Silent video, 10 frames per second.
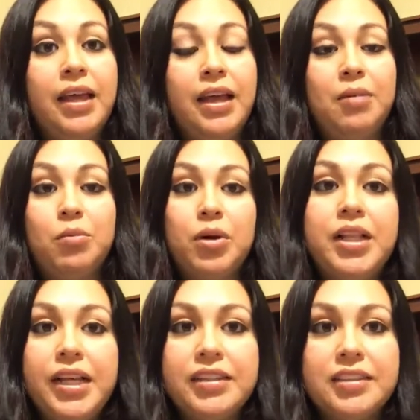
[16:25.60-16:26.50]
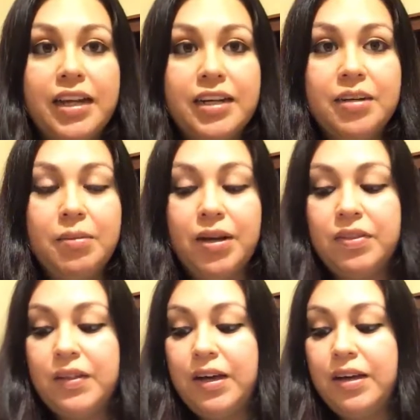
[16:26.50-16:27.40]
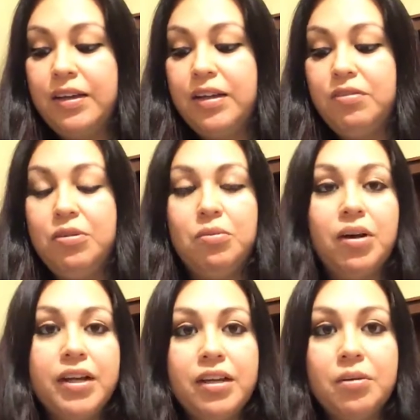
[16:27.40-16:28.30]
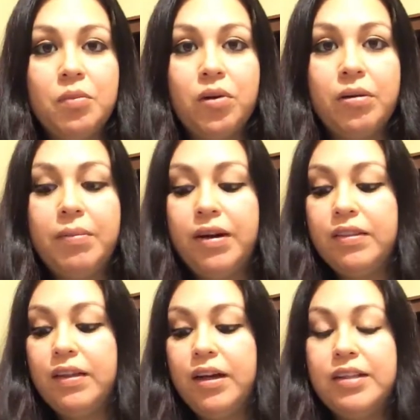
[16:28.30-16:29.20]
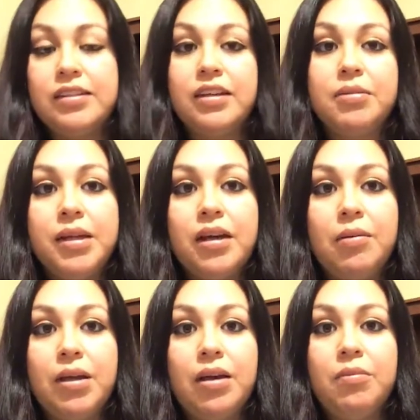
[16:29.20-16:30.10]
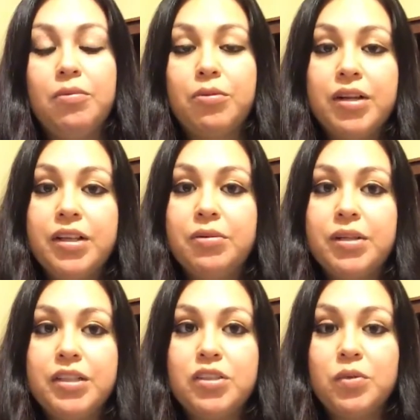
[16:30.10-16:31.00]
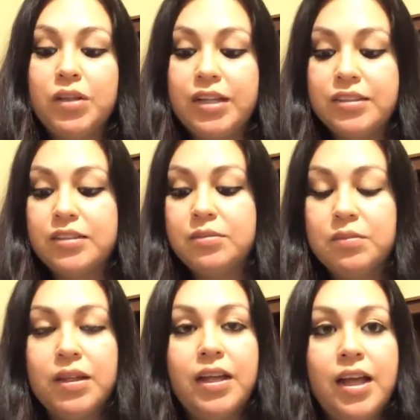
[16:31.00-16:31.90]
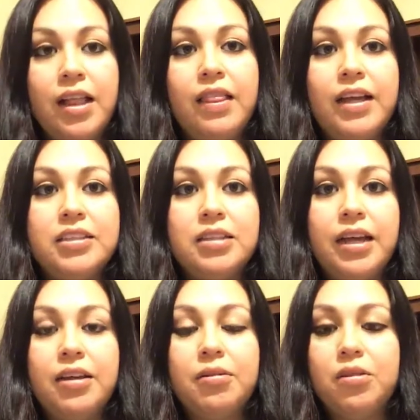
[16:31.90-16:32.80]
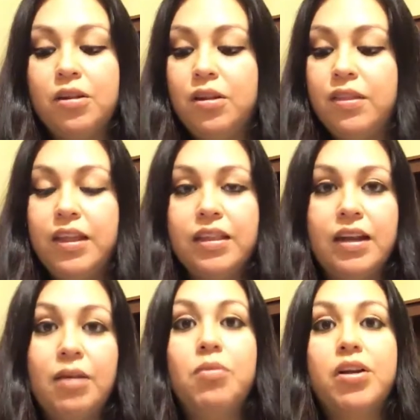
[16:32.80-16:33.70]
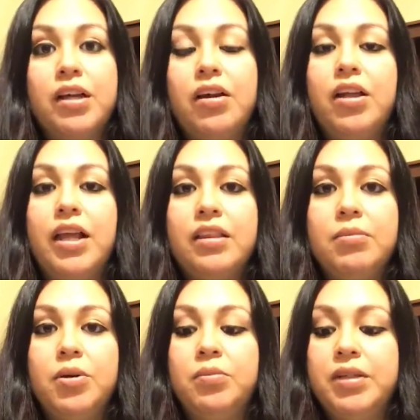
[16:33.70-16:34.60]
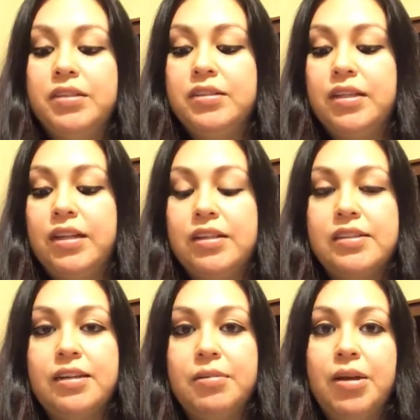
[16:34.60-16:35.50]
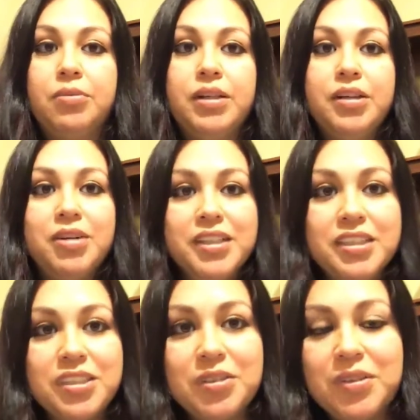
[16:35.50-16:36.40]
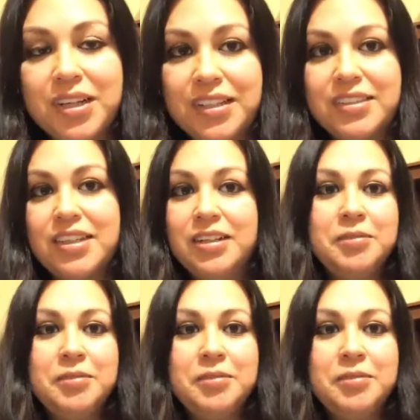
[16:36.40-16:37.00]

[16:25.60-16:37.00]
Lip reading: I'm really excited about that. If you want to hear more about that, it's going to be coming up really, really soon. That's like the thing that I'm working on at the moment, and it's going to be out really, really soon, because